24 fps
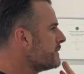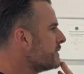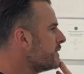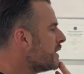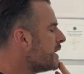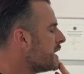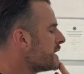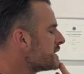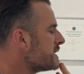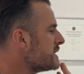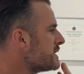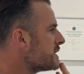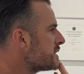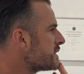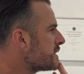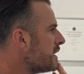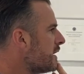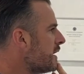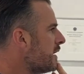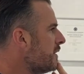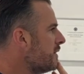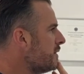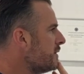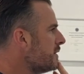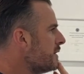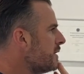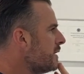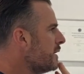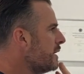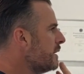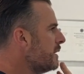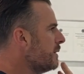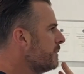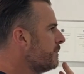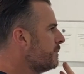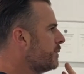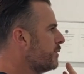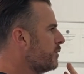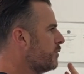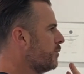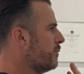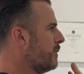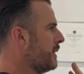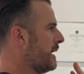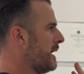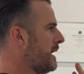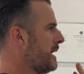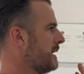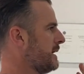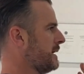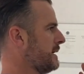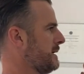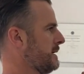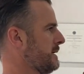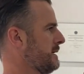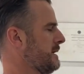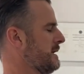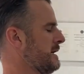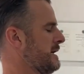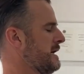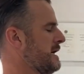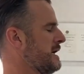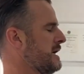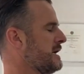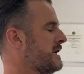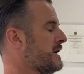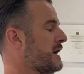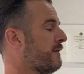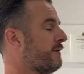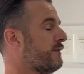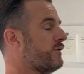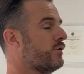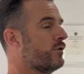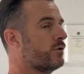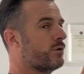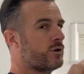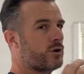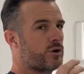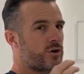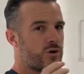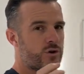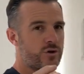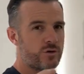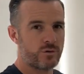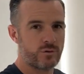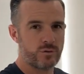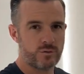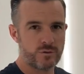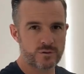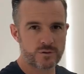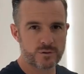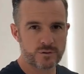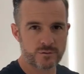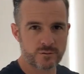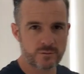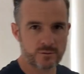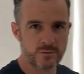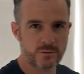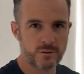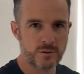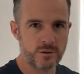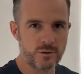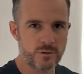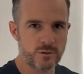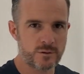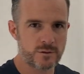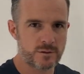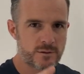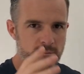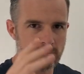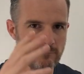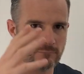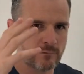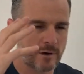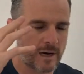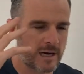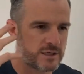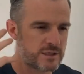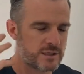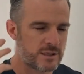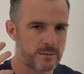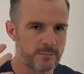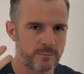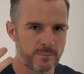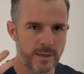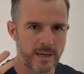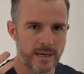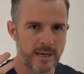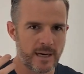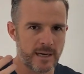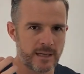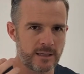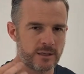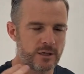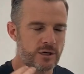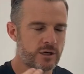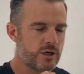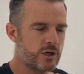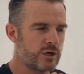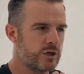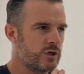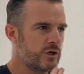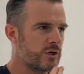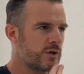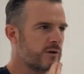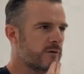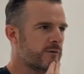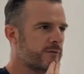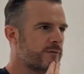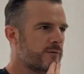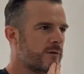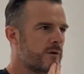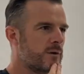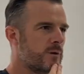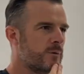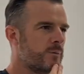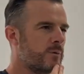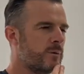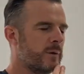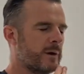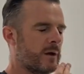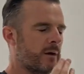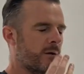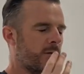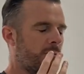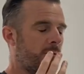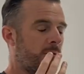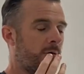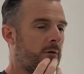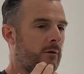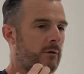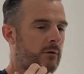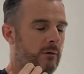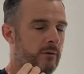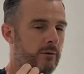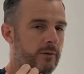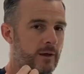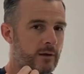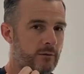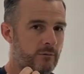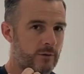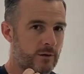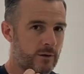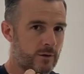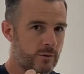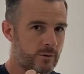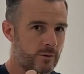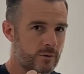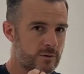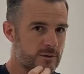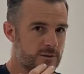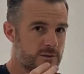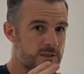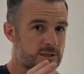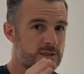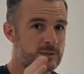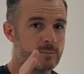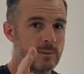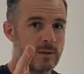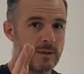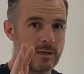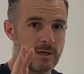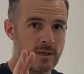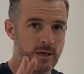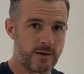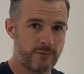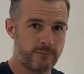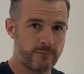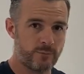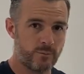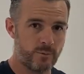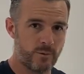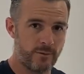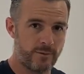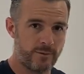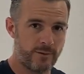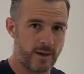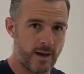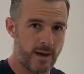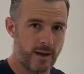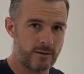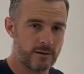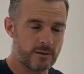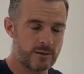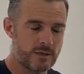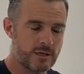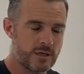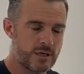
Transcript: Nice and slow, pull back. Now if you're acute, you've got raging pain, you're gonna find your pull back, oh, that really hurts. Just be careful with that.